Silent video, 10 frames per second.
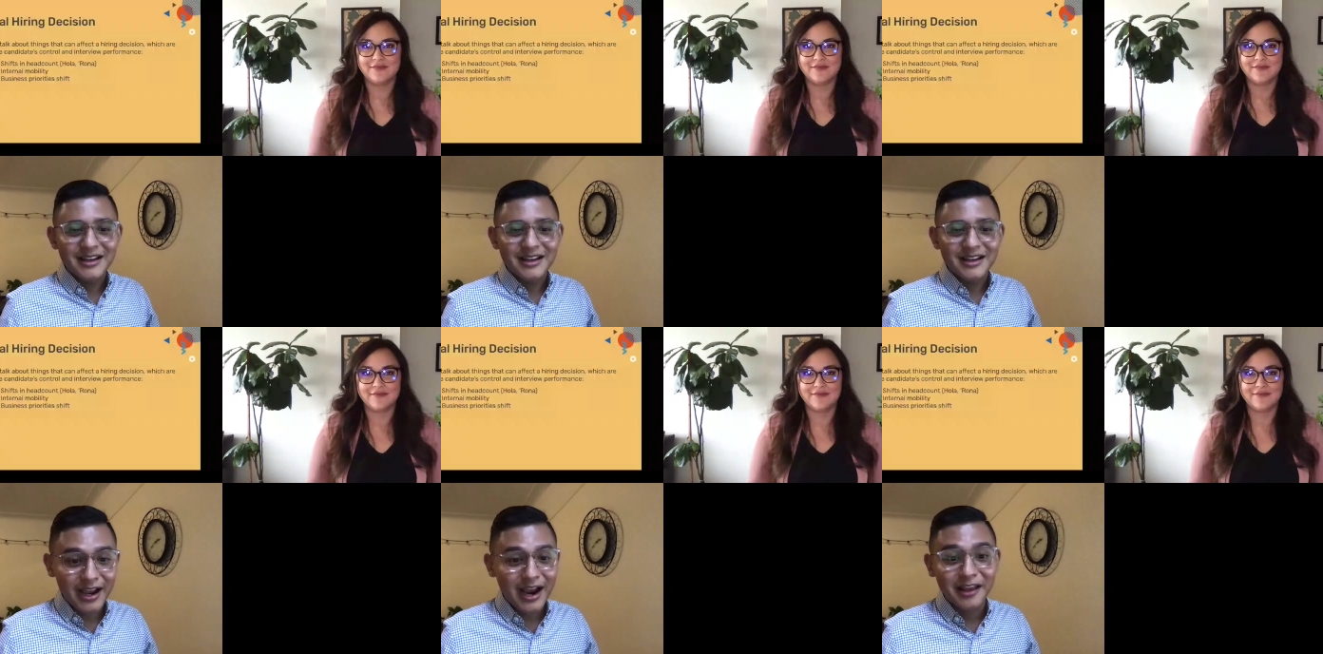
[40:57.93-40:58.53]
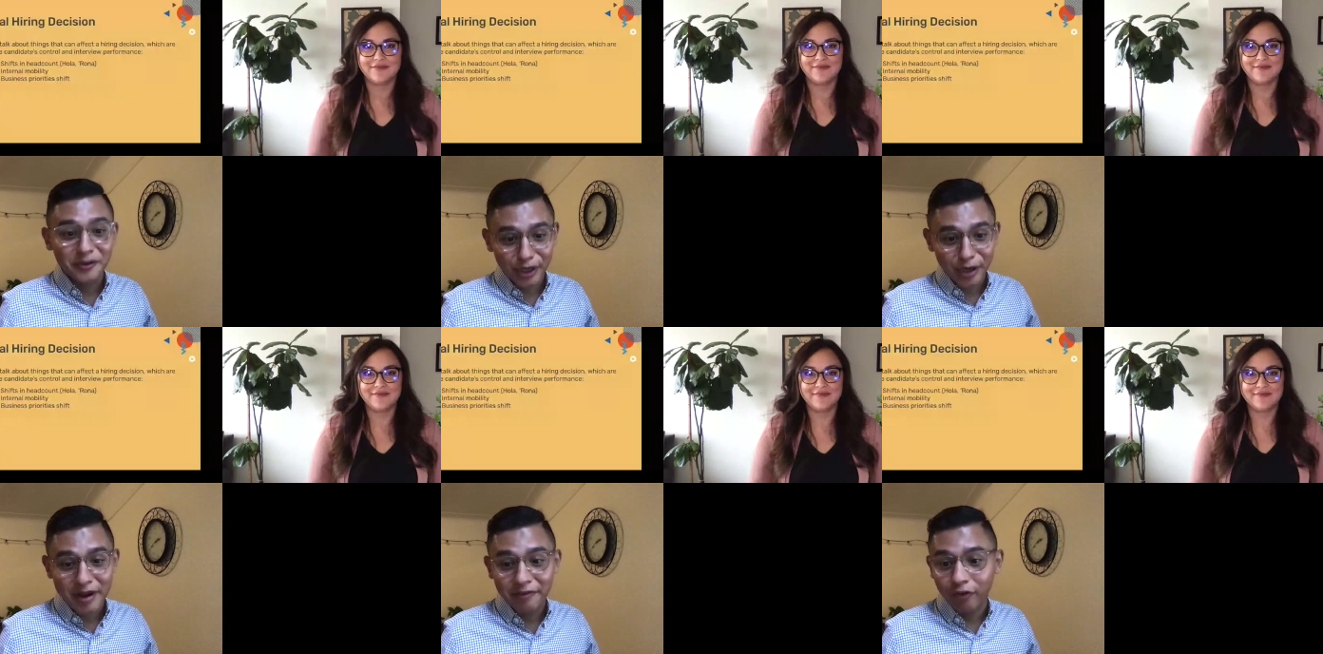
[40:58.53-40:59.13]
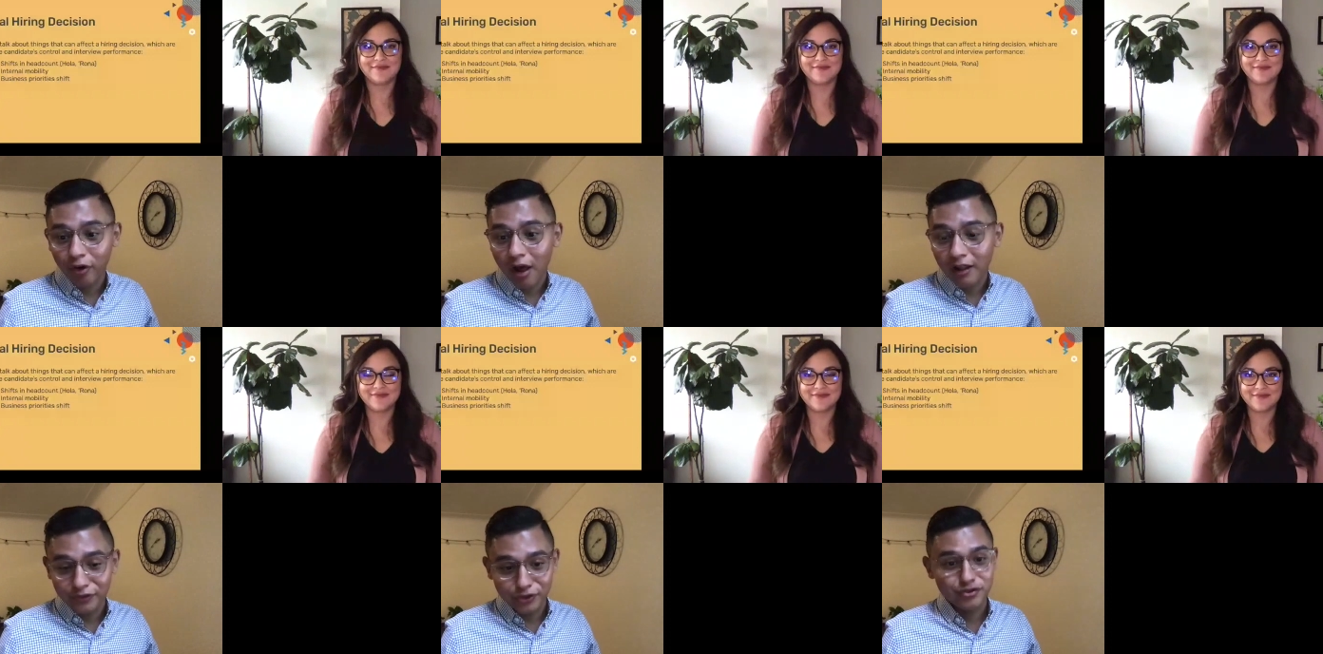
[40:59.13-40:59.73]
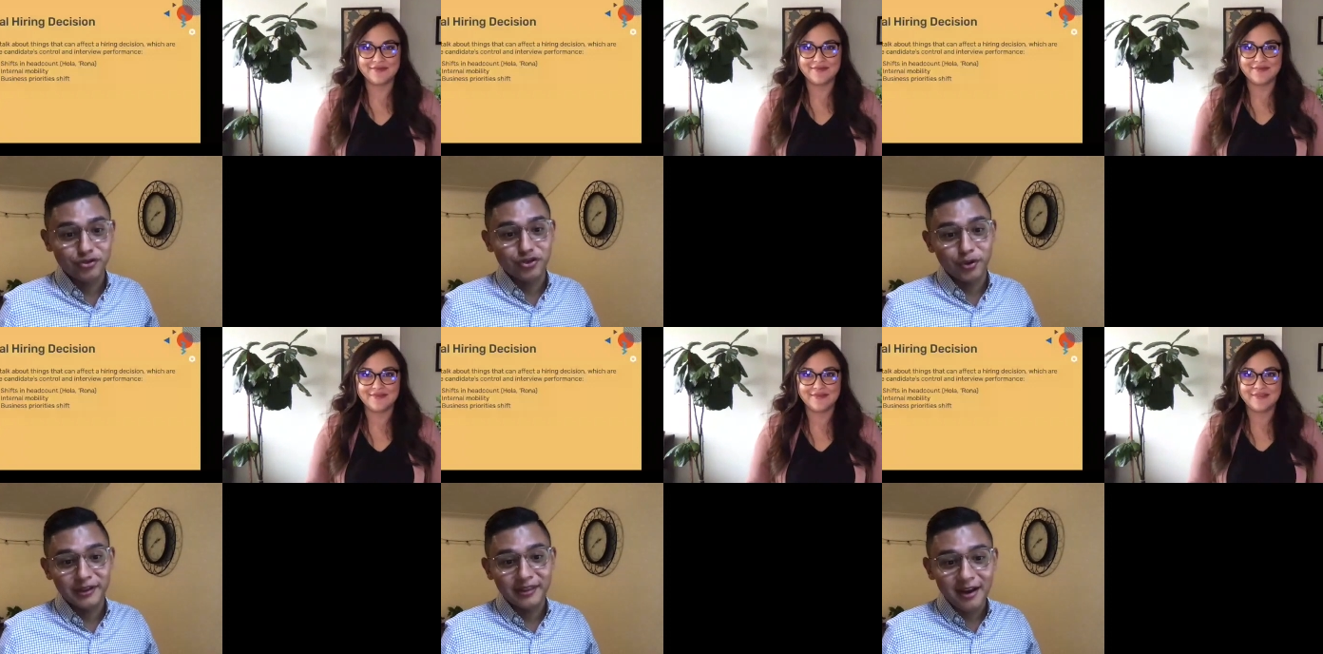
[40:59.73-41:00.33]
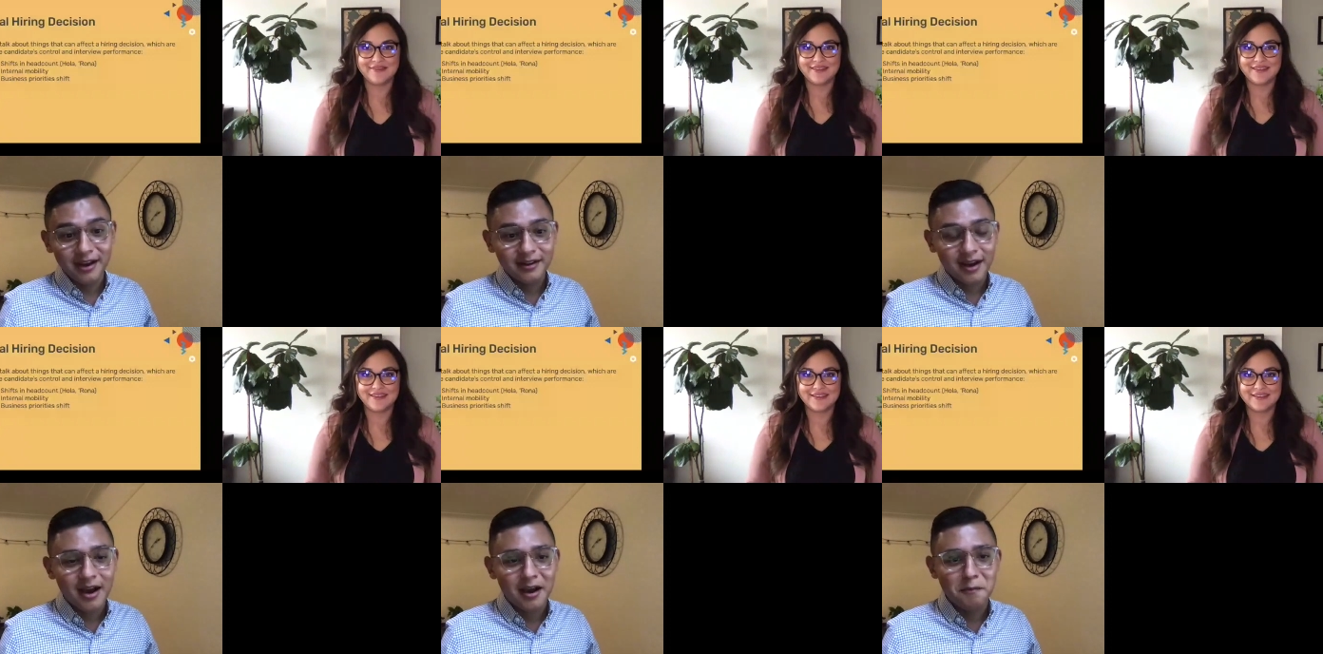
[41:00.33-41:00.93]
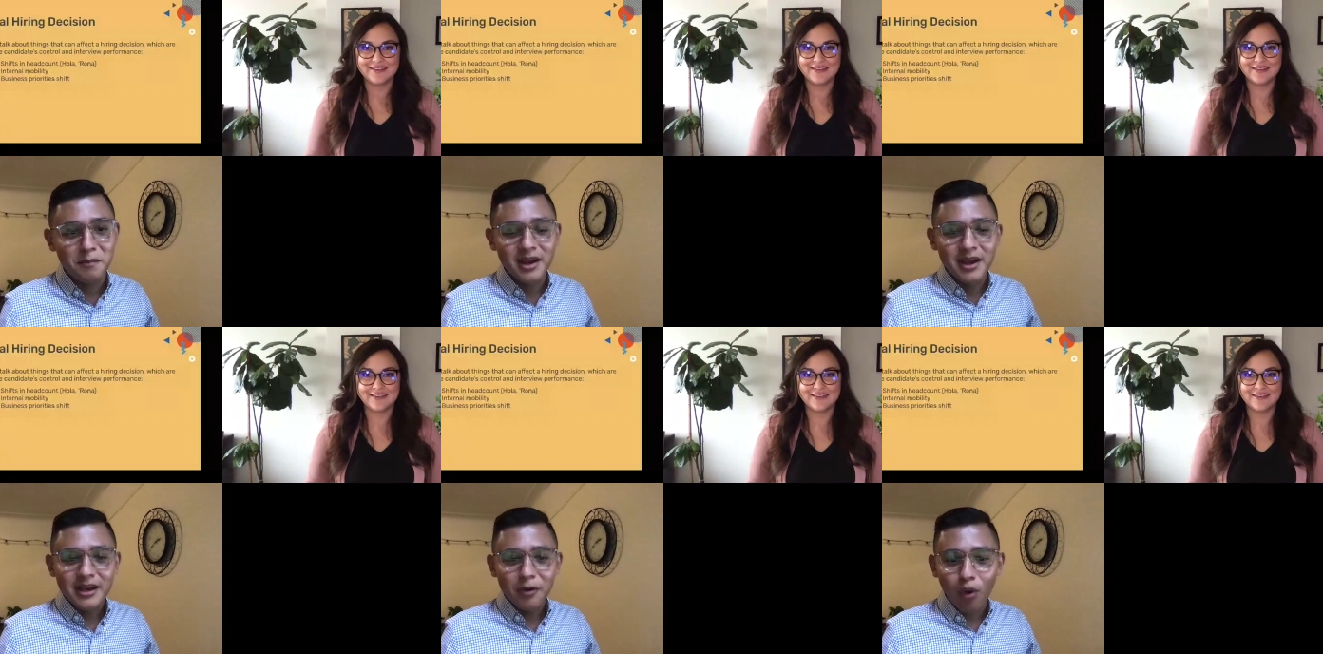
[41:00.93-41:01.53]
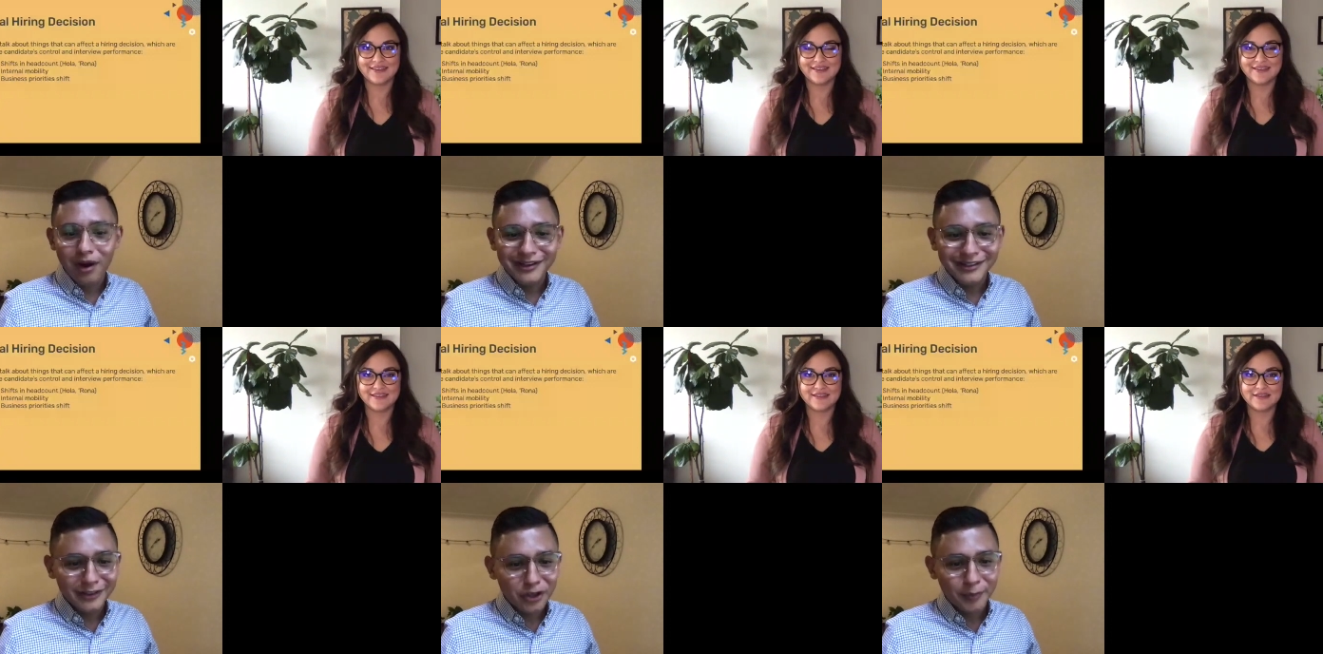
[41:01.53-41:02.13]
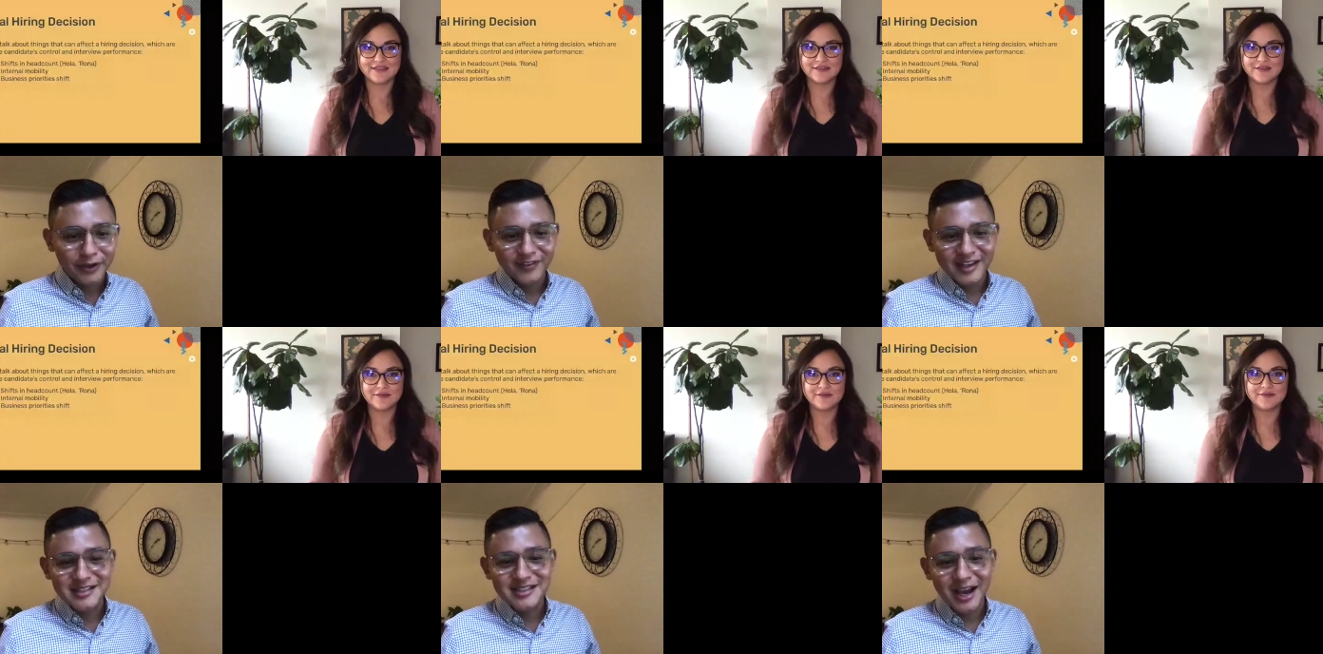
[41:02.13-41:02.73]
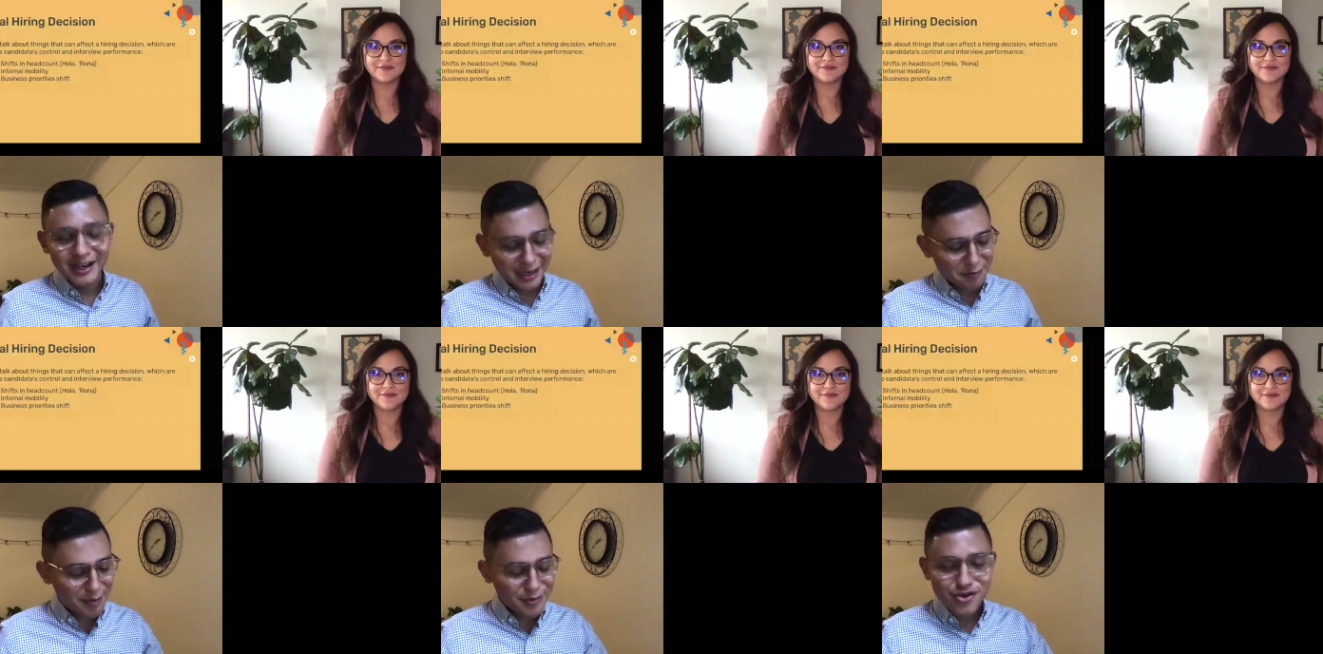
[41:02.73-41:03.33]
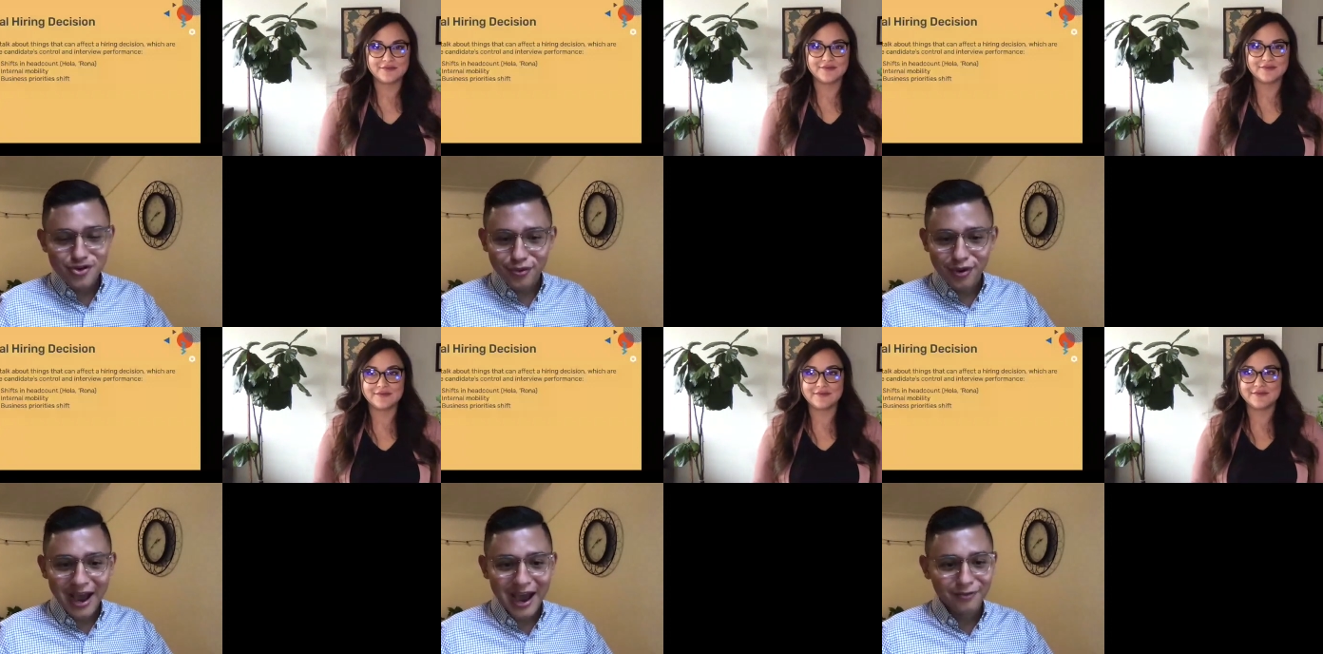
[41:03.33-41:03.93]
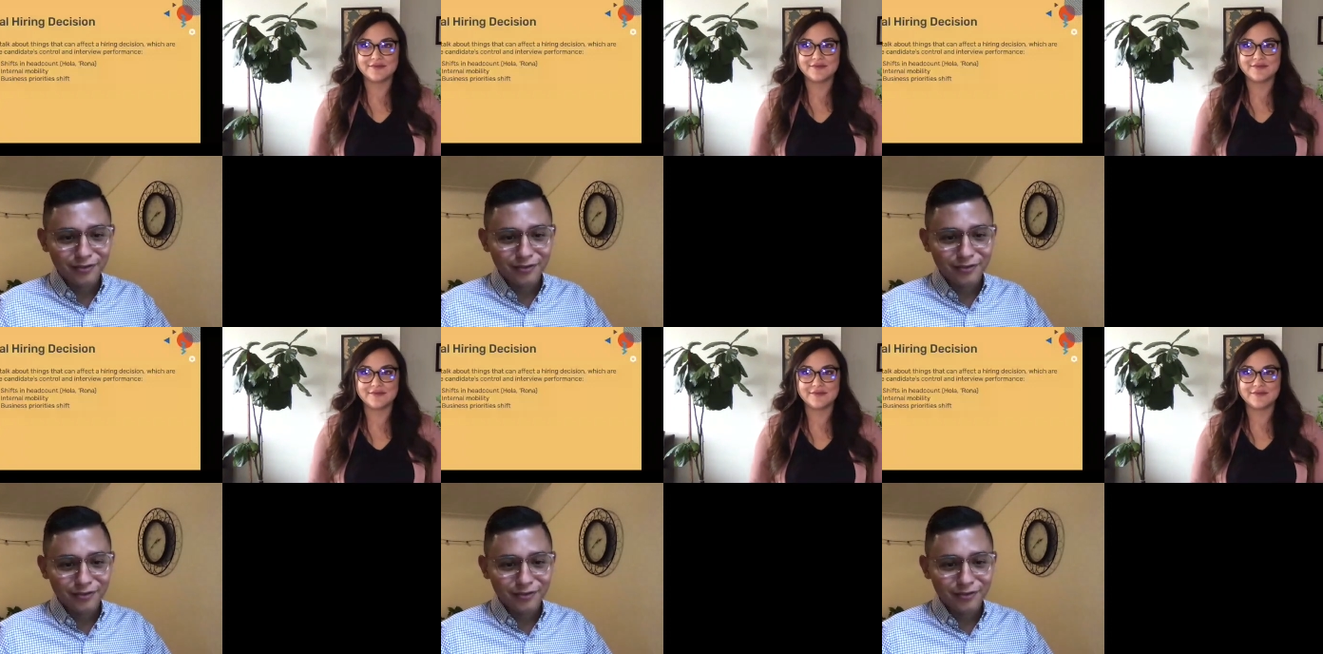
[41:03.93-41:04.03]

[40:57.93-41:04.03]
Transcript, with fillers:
Speaker 1: I highly recommend for all of you to join that. Um, one little bit of insight, and maybe you have